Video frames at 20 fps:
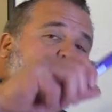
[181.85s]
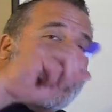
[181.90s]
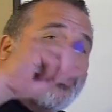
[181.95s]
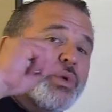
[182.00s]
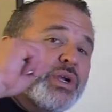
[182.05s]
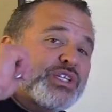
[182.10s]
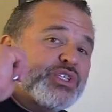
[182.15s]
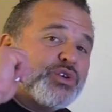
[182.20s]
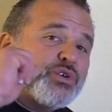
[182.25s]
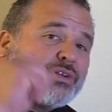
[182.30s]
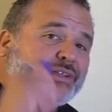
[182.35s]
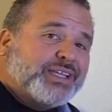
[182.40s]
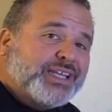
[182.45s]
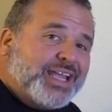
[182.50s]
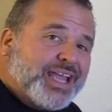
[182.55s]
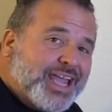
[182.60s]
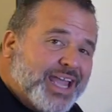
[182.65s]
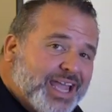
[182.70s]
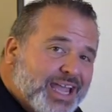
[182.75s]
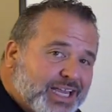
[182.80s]
we took
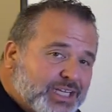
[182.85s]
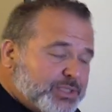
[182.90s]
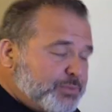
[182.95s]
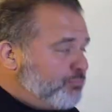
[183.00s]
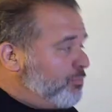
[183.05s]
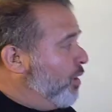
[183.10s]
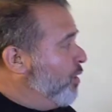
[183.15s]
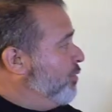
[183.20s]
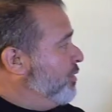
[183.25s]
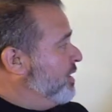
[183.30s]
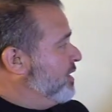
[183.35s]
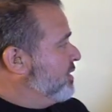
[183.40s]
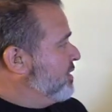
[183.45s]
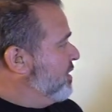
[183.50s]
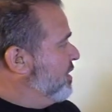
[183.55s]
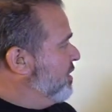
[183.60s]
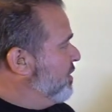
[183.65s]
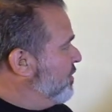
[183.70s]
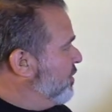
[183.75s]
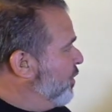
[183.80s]
the exponents
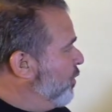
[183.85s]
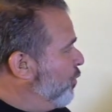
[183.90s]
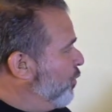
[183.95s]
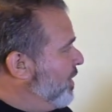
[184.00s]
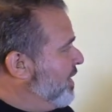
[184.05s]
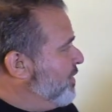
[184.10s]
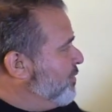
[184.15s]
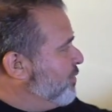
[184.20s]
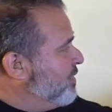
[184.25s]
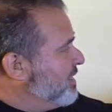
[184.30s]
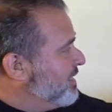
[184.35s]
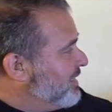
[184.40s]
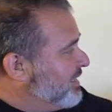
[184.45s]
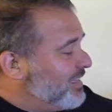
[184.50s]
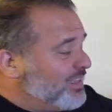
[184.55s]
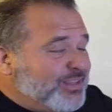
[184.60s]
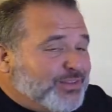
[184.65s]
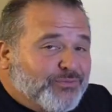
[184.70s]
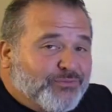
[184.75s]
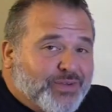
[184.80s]
that went
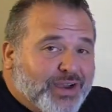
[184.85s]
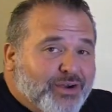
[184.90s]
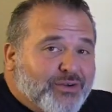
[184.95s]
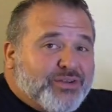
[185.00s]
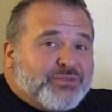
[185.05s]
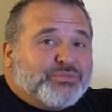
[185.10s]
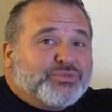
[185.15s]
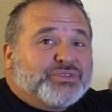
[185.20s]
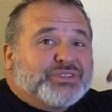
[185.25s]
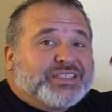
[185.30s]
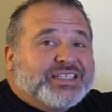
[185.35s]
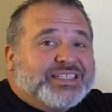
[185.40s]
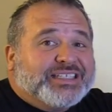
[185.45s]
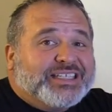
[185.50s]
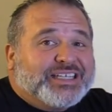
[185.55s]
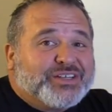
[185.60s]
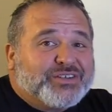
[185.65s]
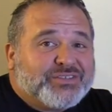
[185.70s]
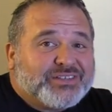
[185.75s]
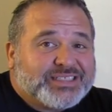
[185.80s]
with the variables
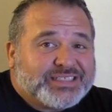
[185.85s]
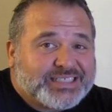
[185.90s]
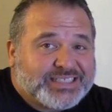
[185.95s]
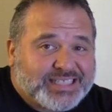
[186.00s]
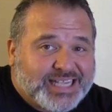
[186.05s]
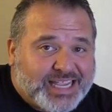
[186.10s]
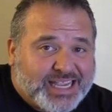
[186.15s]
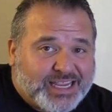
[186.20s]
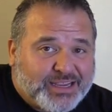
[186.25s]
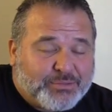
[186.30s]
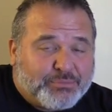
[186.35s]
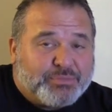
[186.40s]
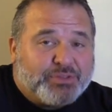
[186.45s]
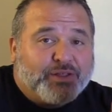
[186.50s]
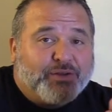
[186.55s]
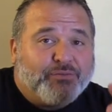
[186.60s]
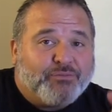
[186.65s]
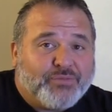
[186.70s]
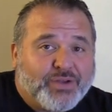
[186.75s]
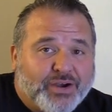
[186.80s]
that are the same.
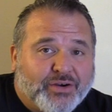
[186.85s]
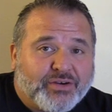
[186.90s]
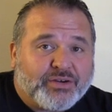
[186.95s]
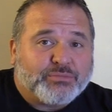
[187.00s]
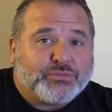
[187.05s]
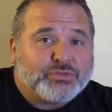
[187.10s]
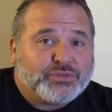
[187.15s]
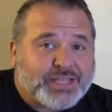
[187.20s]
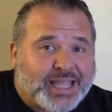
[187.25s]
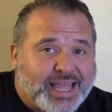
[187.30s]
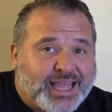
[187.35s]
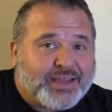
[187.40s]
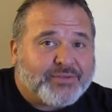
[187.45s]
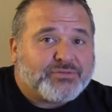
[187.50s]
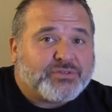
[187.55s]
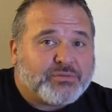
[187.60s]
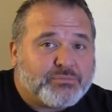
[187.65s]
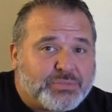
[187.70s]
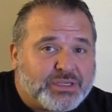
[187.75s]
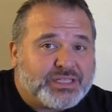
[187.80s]
The variables
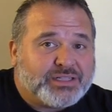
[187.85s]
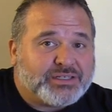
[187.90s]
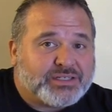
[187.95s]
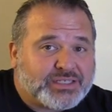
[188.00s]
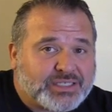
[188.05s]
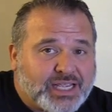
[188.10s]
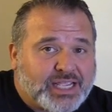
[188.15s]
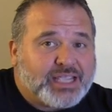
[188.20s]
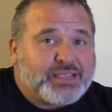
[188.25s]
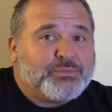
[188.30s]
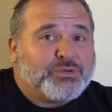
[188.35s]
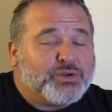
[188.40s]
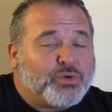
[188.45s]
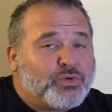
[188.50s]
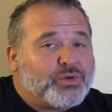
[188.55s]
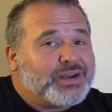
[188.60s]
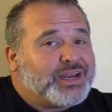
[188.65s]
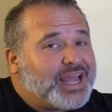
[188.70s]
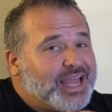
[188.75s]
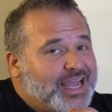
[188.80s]
have to be the same in
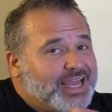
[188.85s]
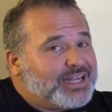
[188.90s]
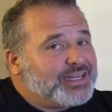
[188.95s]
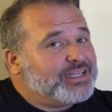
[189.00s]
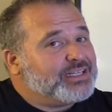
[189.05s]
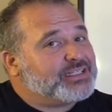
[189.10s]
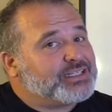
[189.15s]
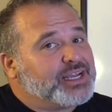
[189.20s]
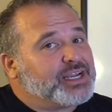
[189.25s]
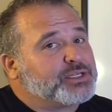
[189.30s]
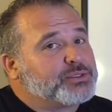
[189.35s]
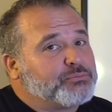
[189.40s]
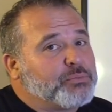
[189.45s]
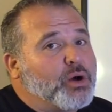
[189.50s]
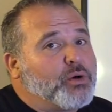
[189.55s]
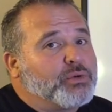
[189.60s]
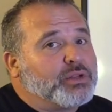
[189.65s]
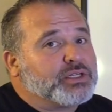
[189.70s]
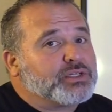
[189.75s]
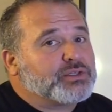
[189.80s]
order to add these
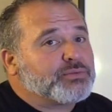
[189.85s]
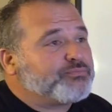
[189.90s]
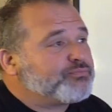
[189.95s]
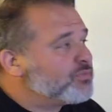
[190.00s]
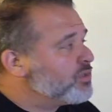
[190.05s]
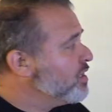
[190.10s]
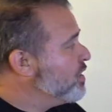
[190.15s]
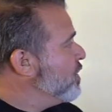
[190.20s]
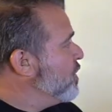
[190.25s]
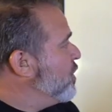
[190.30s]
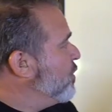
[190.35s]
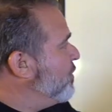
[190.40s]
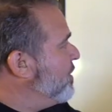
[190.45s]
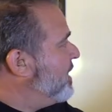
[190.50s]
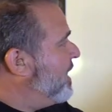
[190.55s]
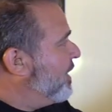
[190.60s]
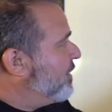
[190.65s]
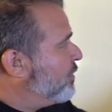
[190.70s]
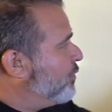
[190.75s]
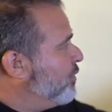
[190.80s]
exponents. We
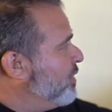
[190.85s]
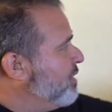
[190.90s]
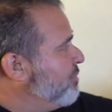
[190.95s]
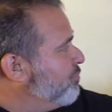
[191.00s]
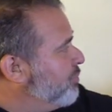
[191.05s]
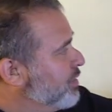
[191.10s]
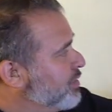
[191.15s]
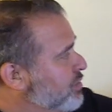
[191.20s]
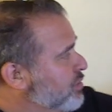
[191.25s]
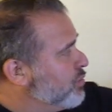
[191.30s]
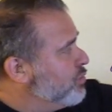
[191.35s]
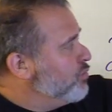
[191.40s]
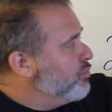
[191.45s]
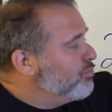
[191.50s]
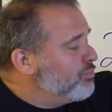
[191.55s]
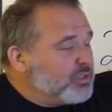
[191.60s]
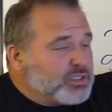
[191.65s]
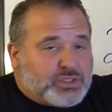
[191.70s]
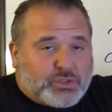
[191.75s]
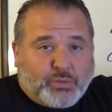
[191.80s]
got 3 plus 2
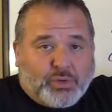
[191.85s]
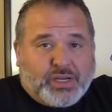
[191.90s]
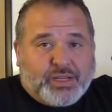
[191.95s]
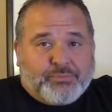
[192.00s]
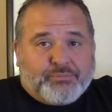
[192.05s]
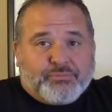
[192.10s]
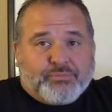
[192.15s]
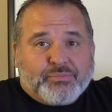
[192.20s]
plus 3,